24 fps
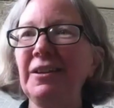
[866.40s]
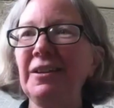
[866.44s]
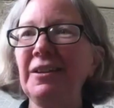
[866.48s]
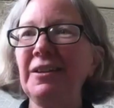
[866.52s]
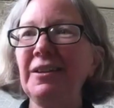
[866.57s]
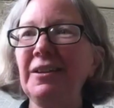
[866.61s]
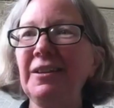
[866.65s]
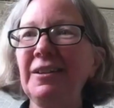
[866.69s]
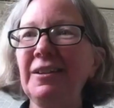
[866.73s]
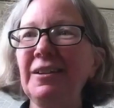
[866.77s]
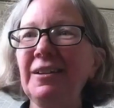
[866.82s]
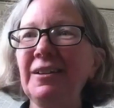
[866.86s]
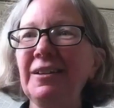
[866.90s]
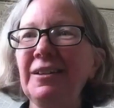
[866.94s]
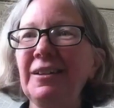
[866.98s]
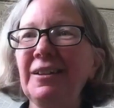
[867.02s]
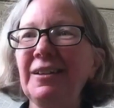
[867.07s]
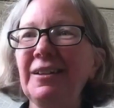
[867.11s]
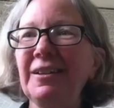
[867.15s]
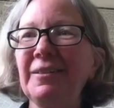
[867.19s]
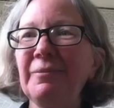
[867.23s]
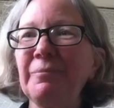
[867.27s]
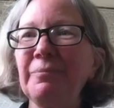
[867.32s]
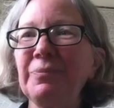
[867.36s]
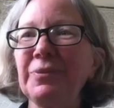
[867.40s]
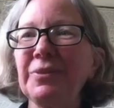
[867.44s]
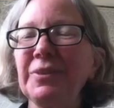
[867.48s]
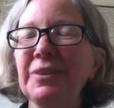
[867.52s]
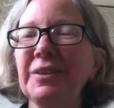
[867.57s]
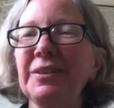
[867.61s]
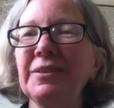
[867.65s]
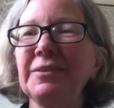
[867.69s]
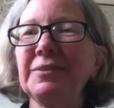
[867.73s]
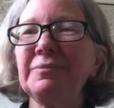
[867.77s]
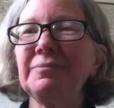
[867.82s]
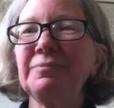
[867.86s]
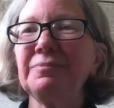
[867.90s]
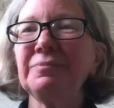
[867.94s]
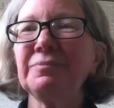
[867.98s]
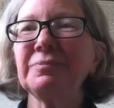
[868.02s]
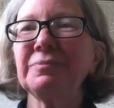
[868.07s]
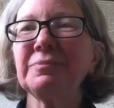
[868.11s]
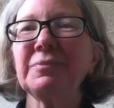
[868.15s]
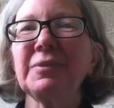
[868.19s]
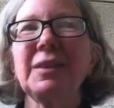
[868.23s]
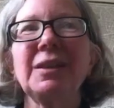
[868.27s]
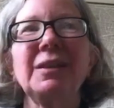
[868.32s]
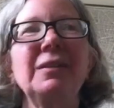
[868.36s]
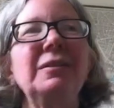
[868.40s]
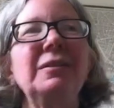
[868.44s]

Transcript: Yeah, well, I think too often we're